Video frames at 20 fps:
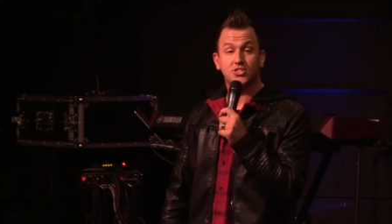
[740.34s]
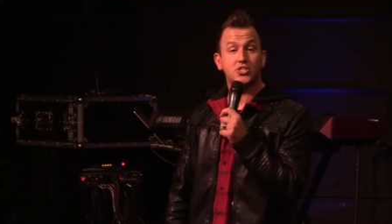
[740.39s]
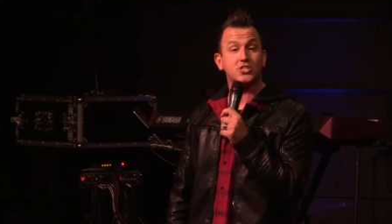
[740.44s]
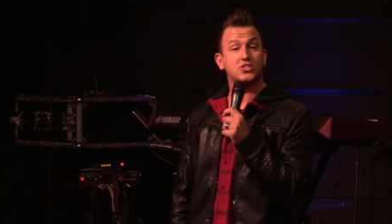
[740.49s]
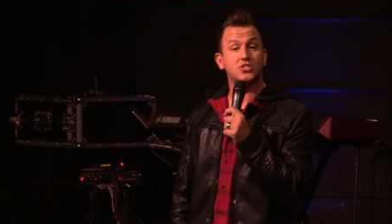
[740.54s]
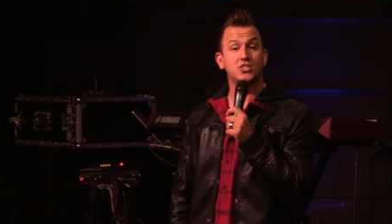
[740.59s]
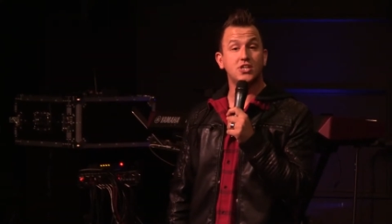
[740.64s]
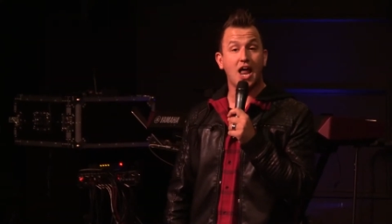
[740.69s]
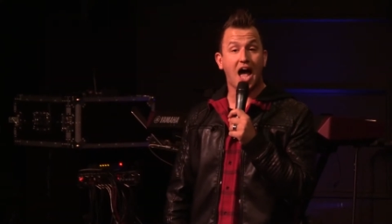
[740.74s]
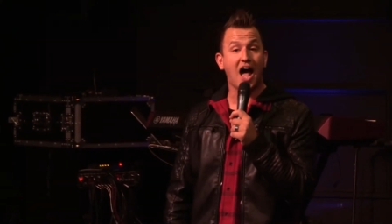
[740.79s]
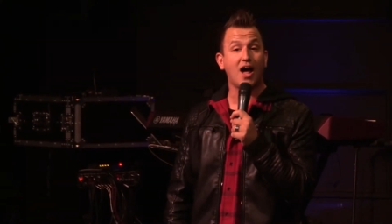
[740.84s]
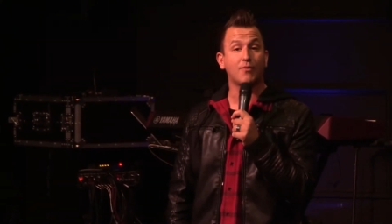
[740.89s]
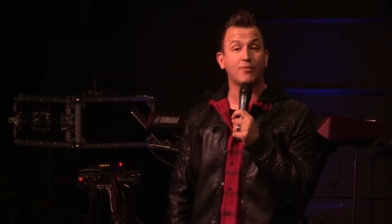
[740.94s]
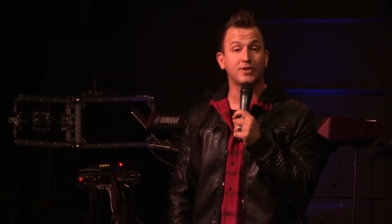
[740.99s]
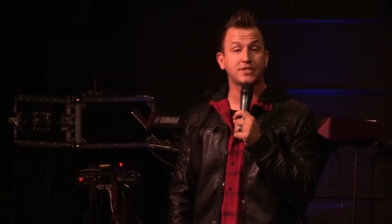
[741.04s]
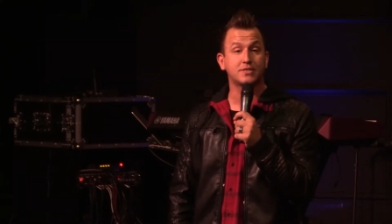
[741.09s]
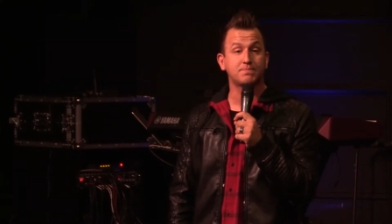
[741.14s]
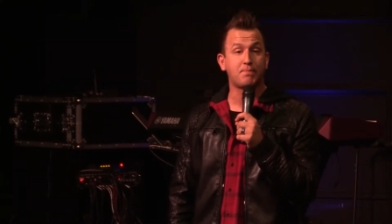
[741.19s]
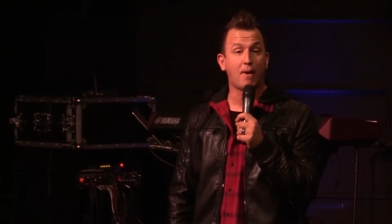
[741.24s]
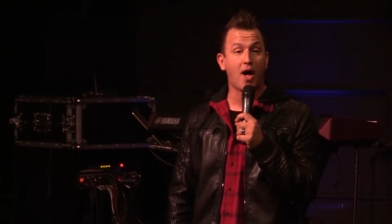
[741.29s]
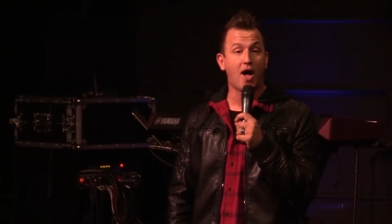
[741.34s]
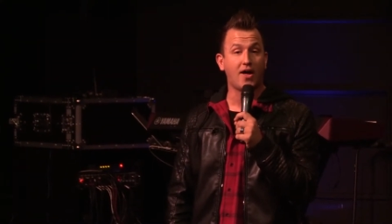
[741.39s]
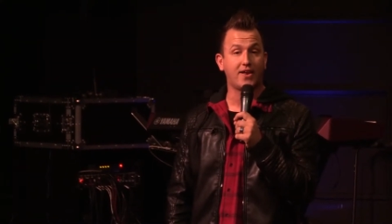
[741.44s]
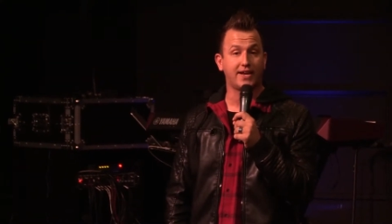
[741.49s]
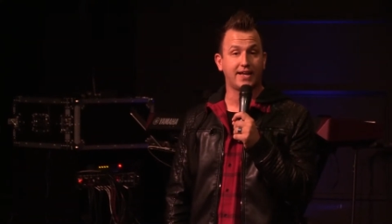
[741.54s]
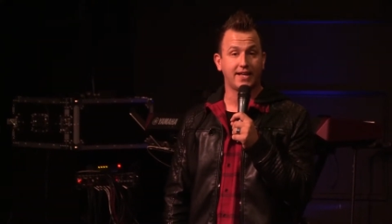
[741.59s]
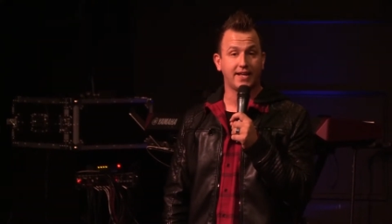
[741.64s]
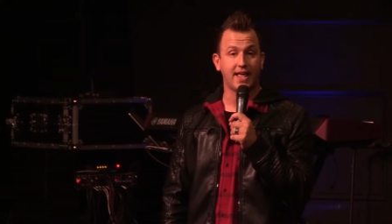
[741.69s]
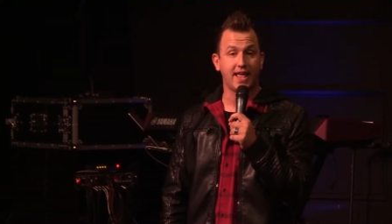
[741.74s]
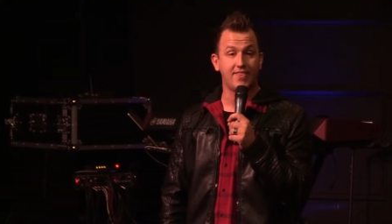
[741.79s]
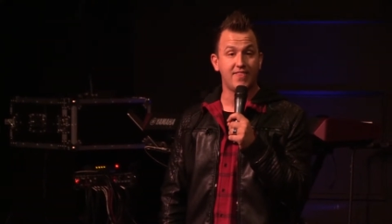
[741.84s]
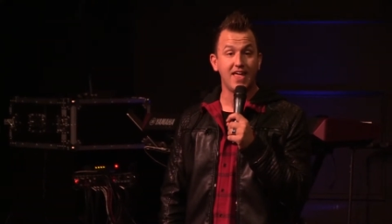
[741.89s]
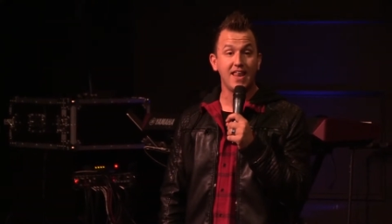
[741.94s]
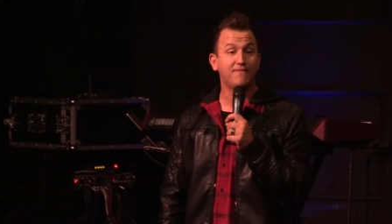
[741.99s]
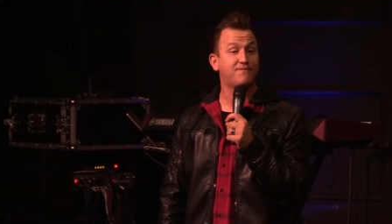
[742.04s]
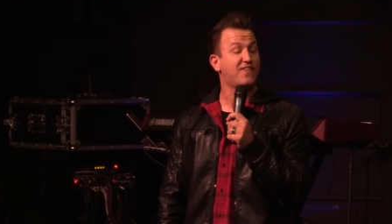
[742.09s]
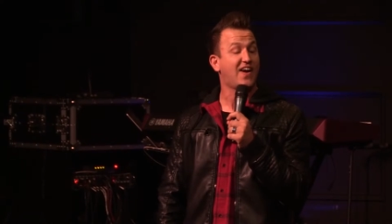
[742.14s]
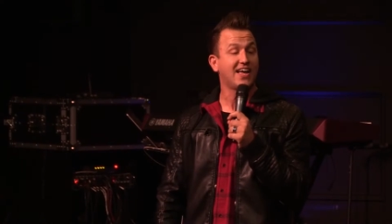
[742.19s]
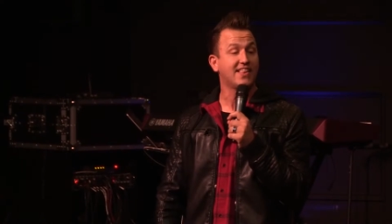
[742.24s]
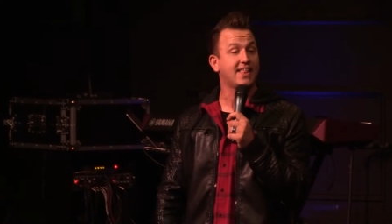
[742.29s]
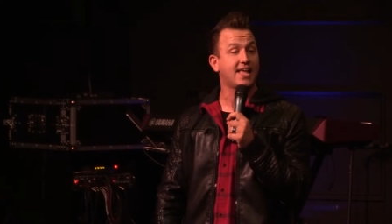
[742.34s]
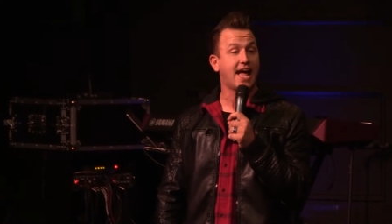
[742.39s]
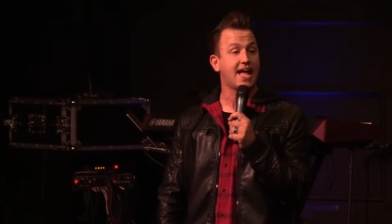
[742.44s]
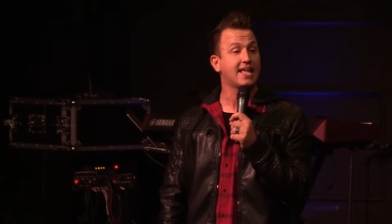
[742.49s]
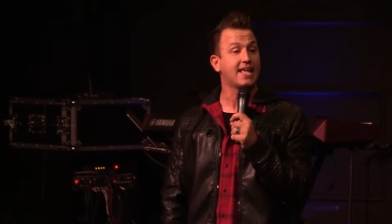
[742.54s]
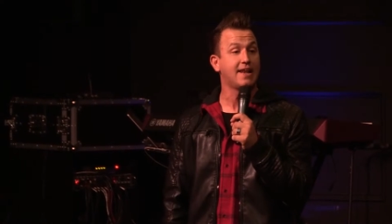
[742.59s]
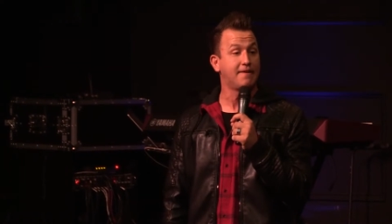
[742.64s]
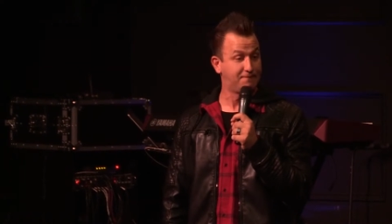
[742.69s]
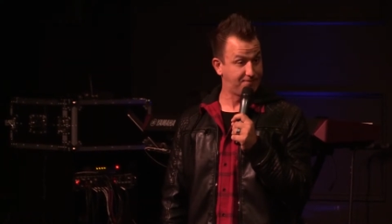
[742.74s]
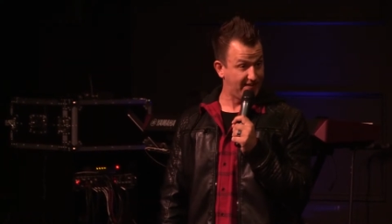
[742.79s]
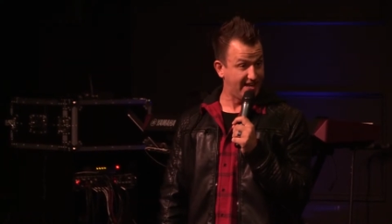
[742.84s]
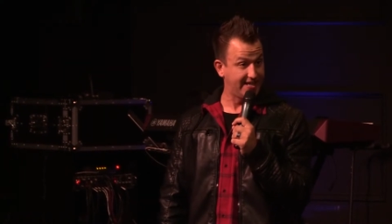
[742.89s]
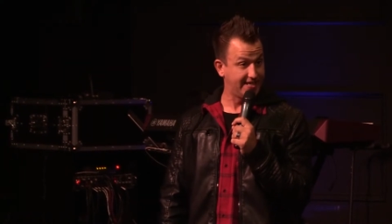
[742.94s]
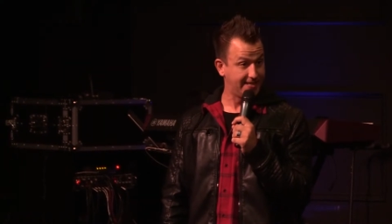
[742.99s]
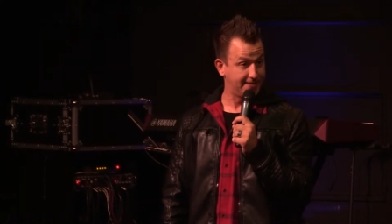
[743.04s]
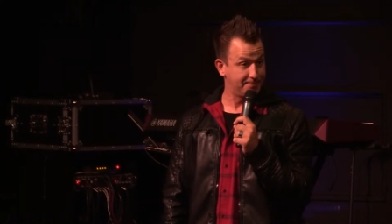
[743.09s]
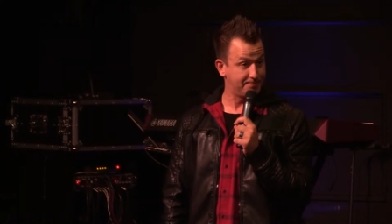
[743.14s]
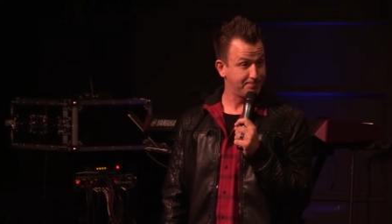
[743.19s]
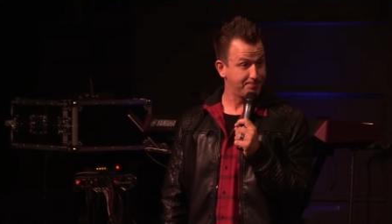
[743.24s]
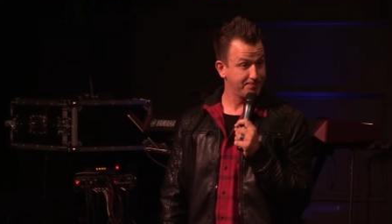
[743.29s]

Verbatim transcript: just not responding. And then finally I get offended.